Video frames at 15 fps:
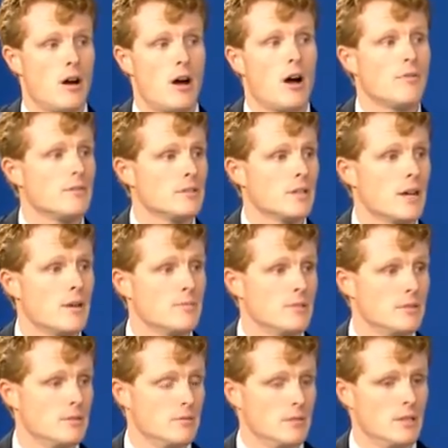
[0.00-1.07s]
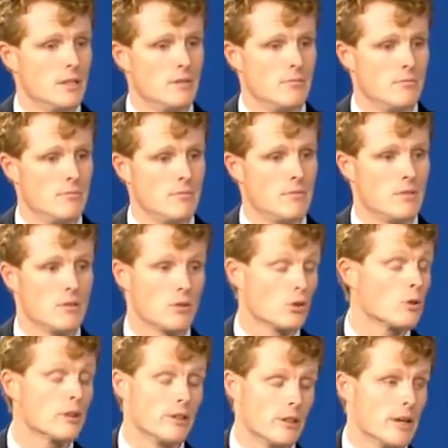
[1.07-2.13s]
oftentimes in
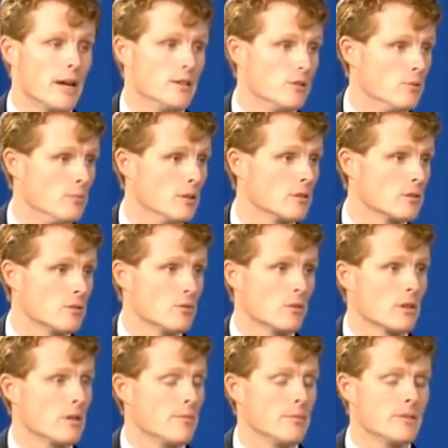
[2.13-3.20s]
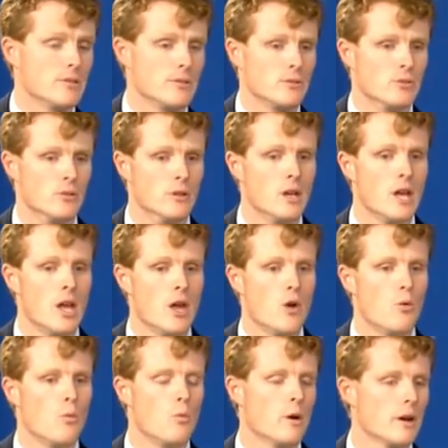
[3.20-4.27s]
earlier than high school, middle school or elementary school,
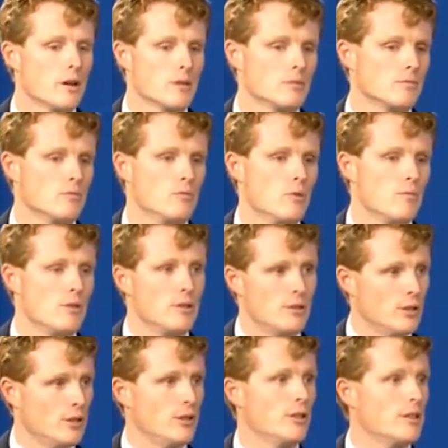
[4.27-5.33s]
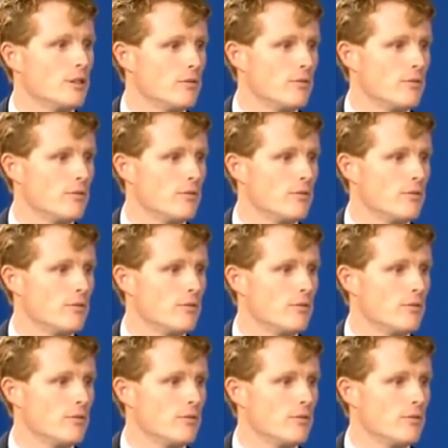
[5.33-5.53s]
where women look at a